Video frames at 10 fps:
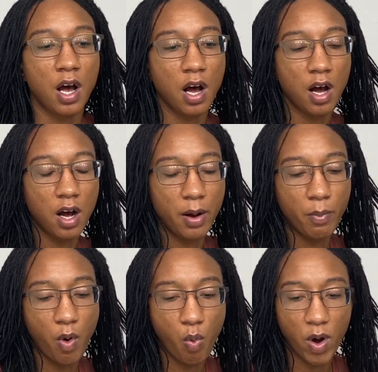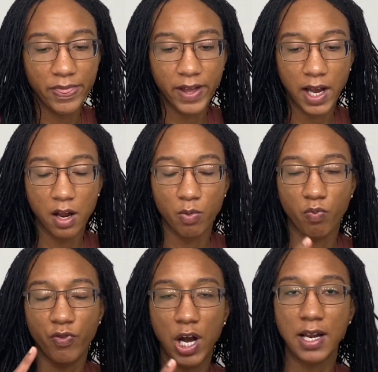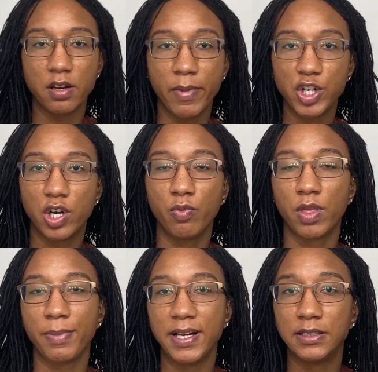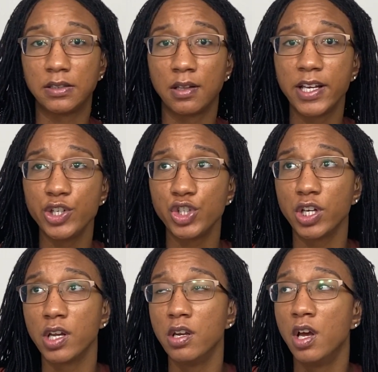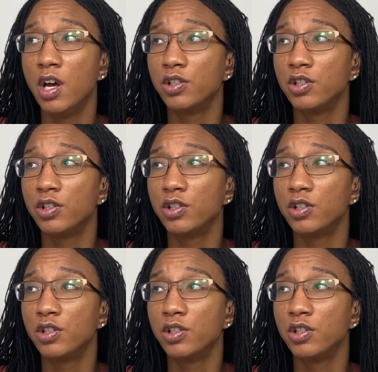one thing I forgot to mention with my installation,